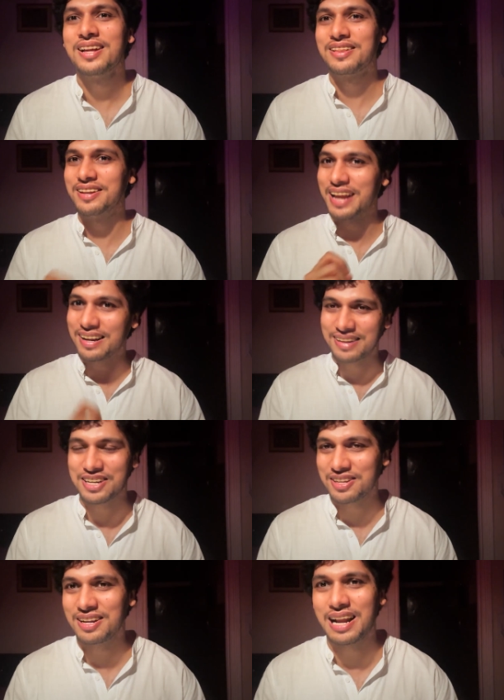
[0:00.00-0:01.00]
The next
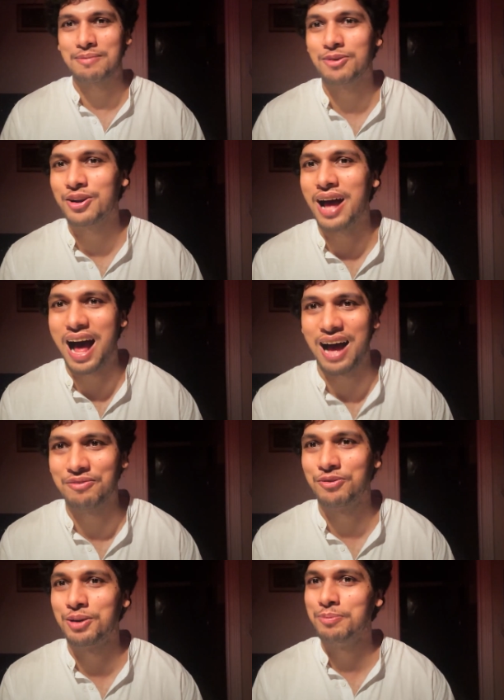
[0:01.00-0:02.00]
session that I'm going to
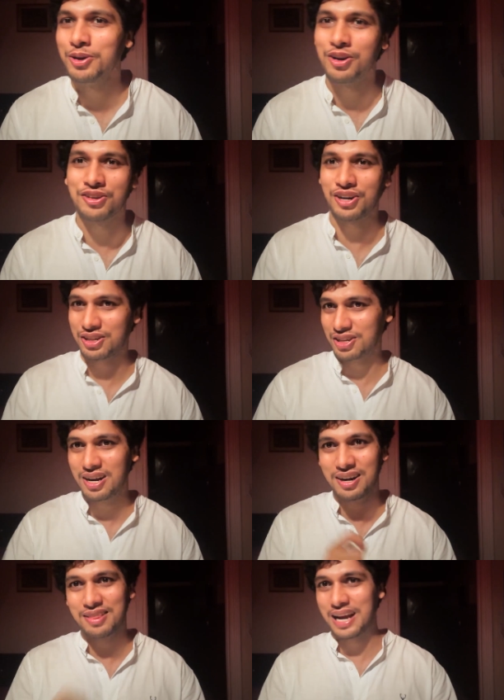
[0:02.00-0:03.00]
have would be on
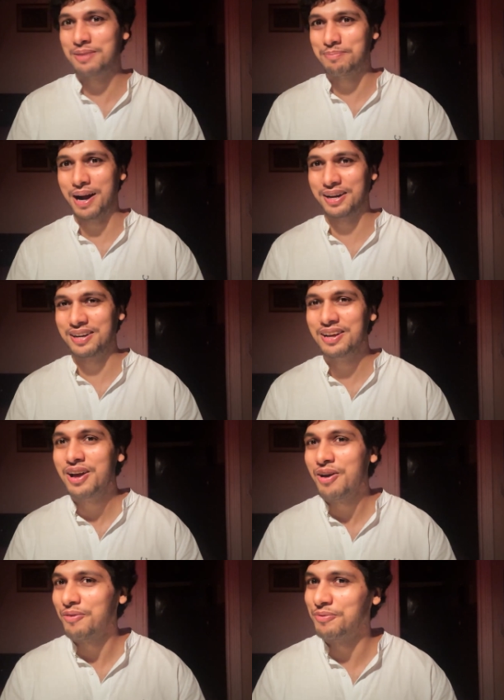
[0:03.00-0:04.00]
structural design pattern,
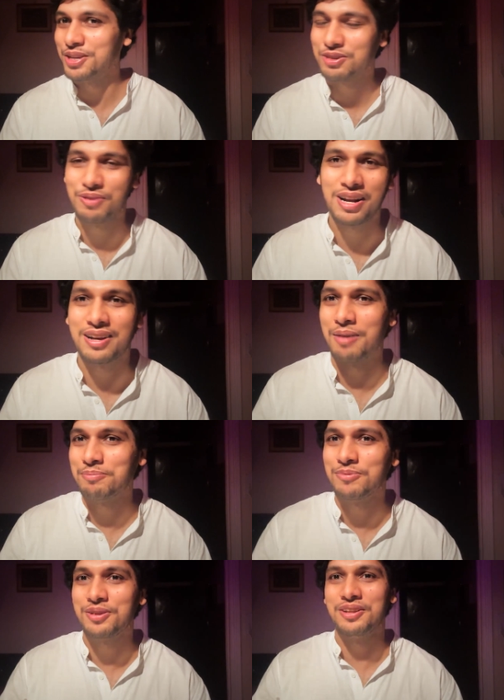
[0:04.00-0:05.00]
which will
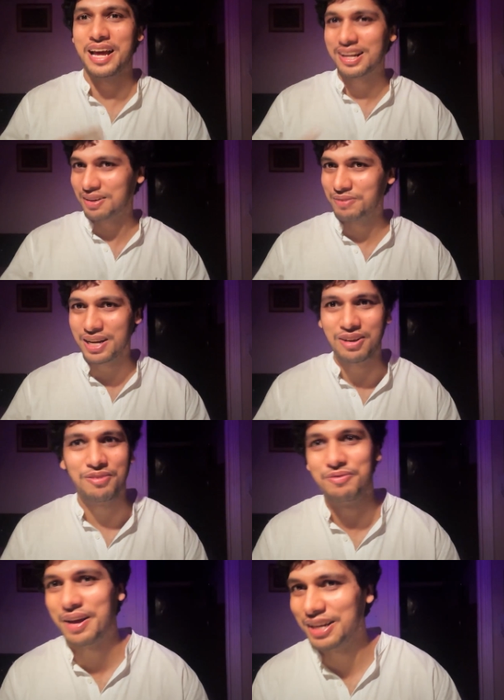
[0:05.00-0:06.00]
come next week
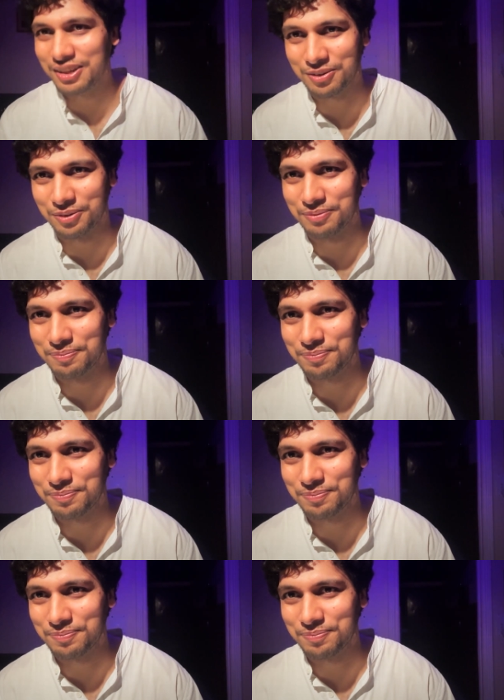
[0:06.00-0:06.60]
very soon.